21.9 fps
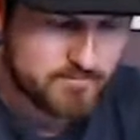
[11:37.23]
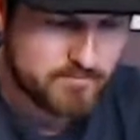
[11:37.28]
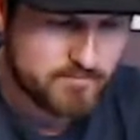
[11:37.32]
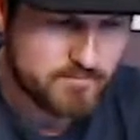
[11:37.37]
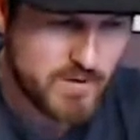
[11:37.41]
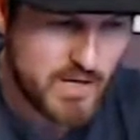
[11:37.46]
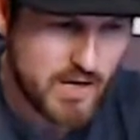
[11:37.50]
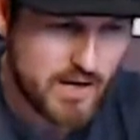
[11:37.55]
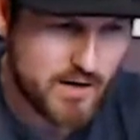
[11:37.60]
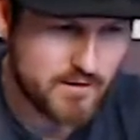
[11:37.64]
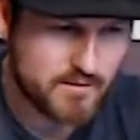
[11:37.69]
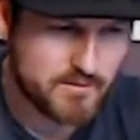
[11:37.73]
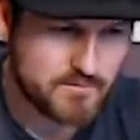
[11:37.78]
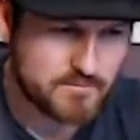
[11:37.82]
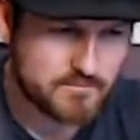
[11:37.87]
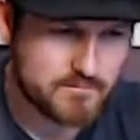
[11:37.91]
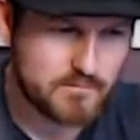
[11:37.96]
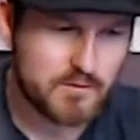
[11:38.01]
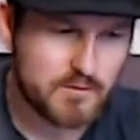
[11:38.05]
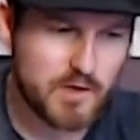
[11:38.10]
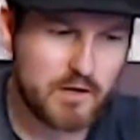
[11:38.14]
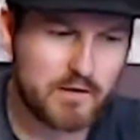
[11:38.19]
Yeah,
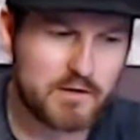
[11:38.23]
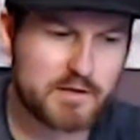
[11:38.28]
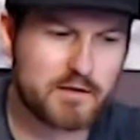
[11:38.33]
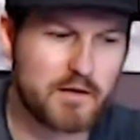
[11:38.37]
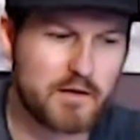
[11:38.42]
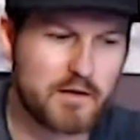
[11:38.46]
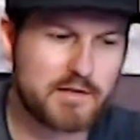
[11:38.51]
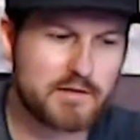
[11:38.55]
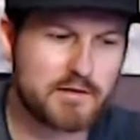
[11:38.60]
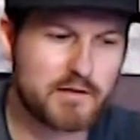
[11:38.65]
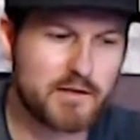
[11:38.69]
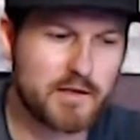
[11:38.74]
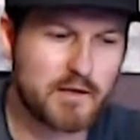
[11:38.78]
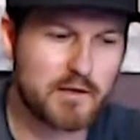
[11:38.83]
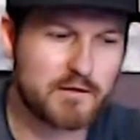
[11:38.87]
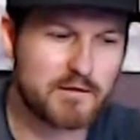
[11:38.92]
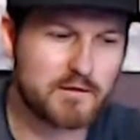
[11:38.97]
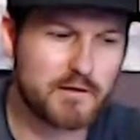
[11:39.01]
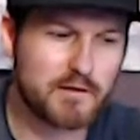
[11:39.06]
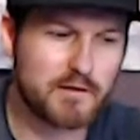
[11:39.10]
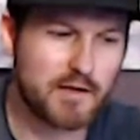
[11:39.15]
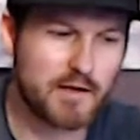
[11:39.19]
Lawless Claw is
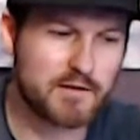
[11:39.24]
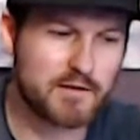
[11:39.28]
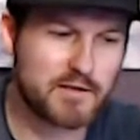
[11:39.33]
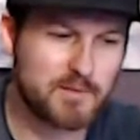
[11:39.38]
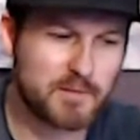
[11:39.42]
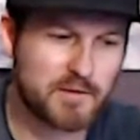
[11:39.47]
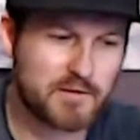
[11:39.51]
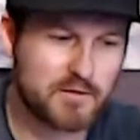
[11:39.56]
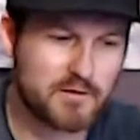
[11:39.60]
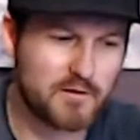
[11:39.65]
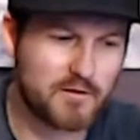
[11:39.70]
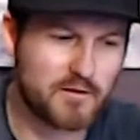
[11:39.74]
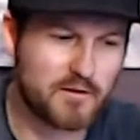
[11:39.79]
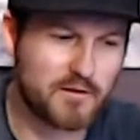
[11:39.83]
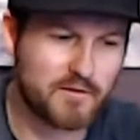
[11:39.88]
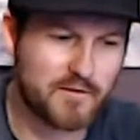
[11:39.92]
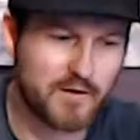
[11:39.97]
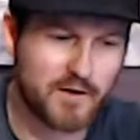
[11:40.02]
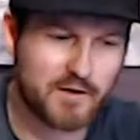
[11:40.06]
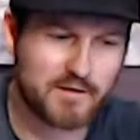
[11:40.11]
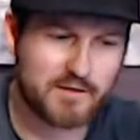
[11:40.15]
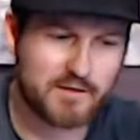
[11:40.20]
saying typical
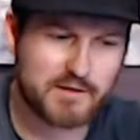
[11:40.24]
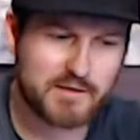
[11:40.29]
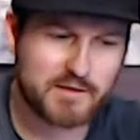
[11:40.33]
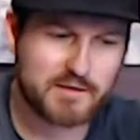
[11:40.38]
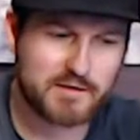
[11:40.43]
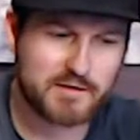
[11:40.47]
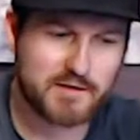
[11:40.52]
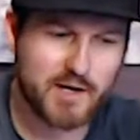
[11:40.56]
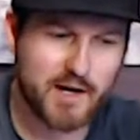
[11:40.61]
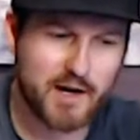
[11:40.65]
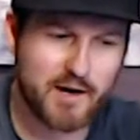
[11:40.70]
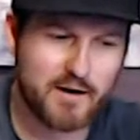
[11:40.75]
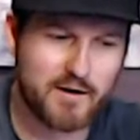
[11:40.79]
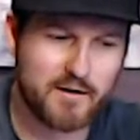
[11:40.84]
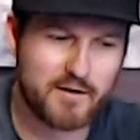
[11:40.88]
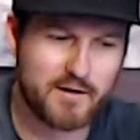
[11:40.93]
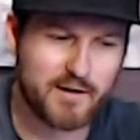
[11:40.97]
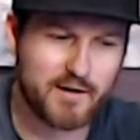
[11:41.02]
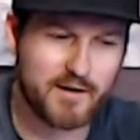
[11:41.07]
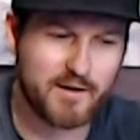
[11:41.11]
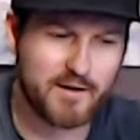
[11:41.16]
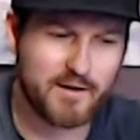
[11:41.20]
Farkless
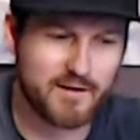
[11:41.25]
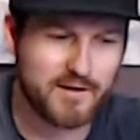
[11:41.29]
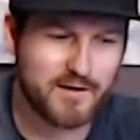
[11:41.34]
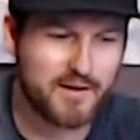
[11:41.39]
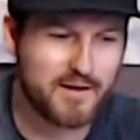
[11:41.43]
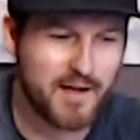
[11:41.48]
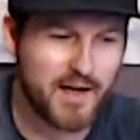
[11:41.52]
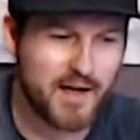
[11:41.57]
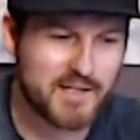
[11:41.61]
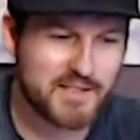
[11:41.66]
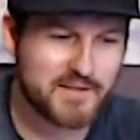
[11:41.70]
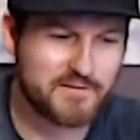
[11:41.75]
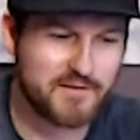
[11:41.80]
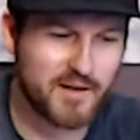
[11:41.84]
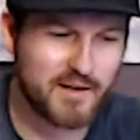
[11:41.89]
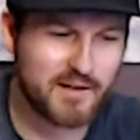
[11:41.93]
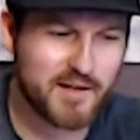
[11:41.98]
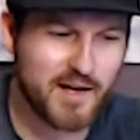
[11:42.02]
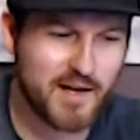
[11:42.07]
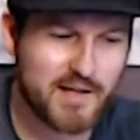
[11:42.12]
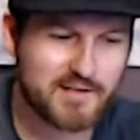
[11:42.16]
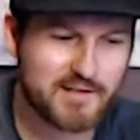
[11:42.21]
tired as
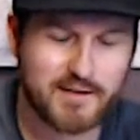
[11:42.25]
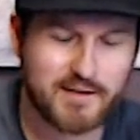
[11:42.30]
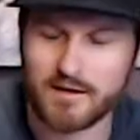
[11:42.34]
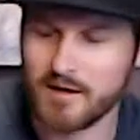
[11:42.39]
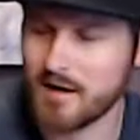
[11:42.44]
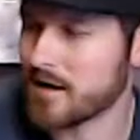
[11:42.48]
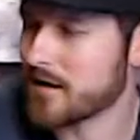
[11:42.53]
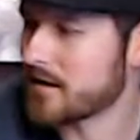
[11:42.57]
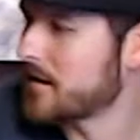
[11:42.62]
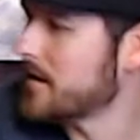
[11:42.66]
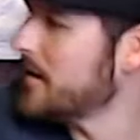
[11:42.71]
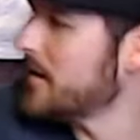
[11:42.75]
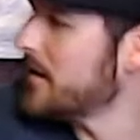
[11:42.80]
fuck casting. Yeah,